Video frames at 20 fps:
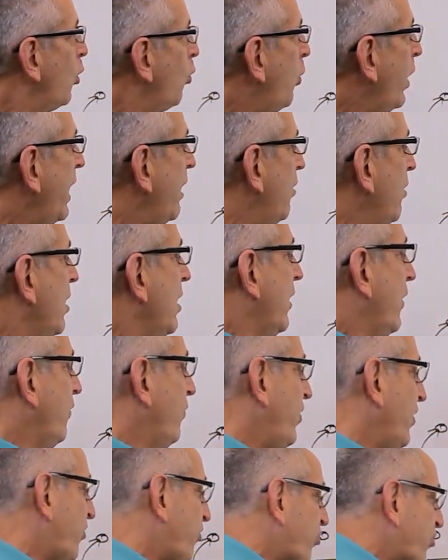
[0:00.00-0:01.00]
where
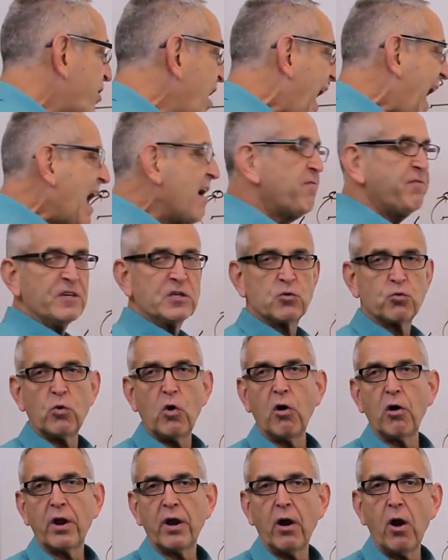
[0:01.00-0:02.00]
the staff is
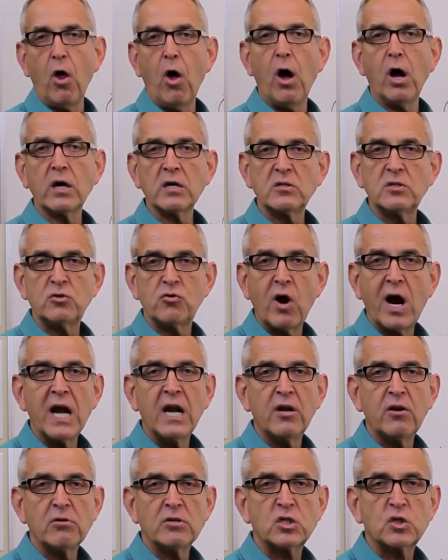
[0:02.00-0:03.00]
rolling along
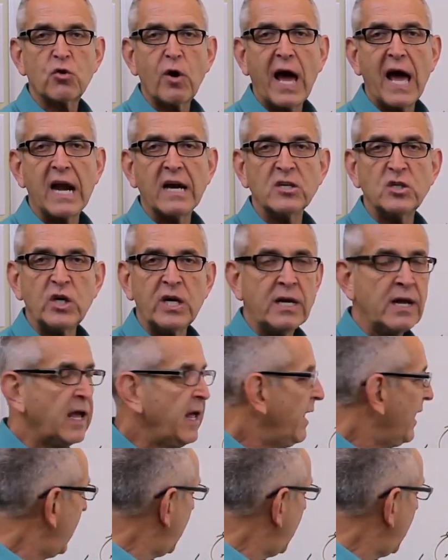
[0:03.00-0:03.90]
trying to do strategy,